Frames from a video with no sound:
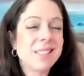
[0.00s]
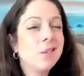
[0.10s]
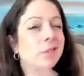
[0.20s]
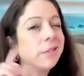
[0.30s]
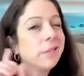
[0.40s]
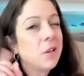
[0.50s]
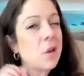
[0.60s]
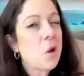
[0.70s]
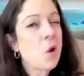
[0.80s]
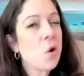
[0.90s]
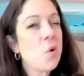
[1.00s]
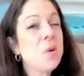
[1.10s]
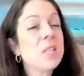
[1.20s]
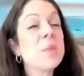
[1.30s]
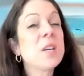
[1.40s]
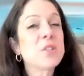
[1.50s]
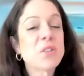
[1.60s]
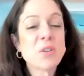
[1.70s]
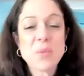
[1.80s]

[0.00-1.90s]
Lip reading: So always make sure